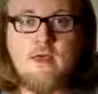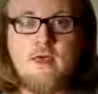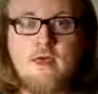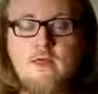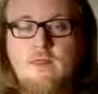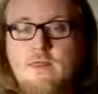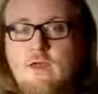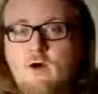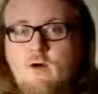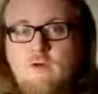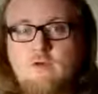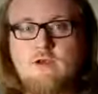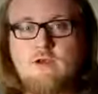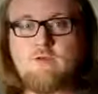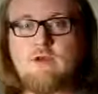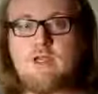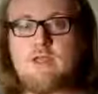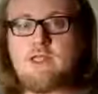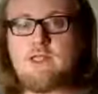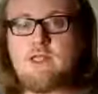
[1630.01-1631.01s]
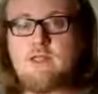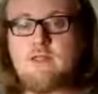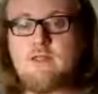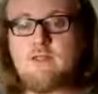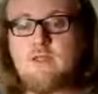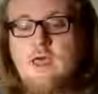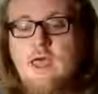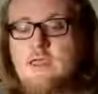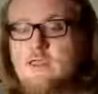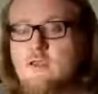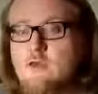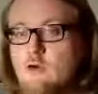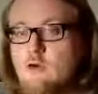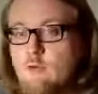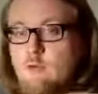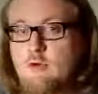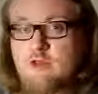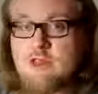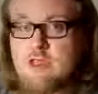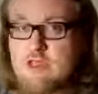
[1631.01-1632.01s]
And the only reason that you
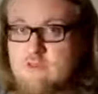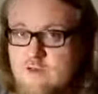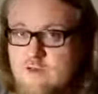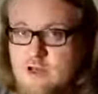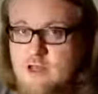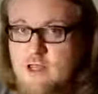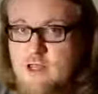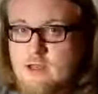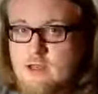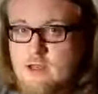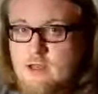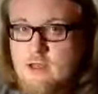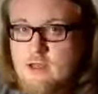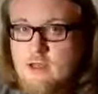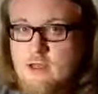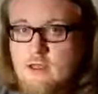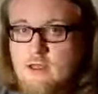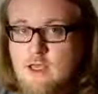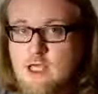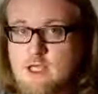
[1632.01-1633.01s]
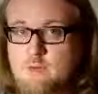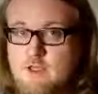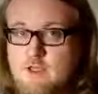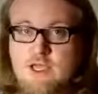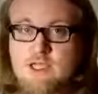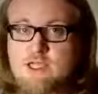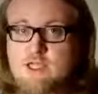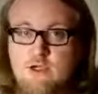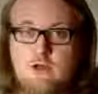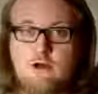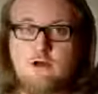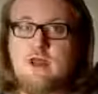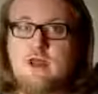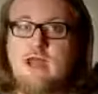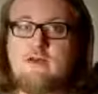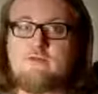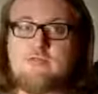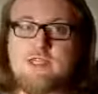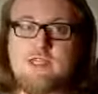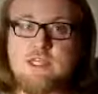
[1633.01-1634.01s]
believe in it is because you don't
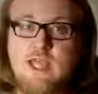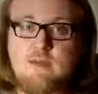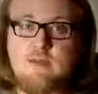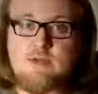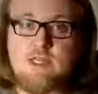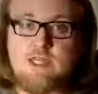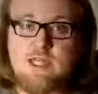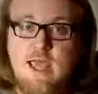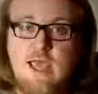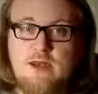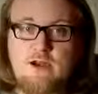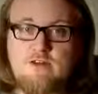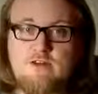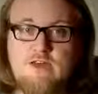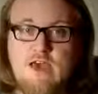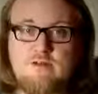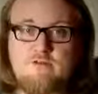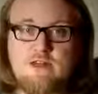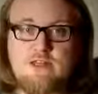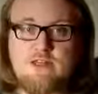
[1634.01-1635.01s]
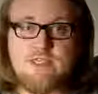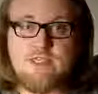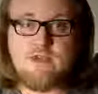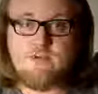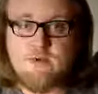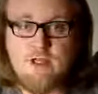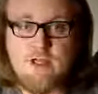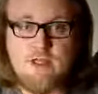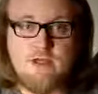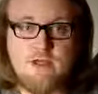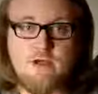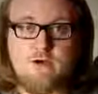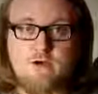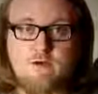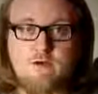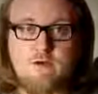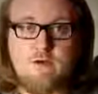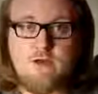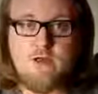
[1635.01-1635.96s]
have the same standard of evidence that we do.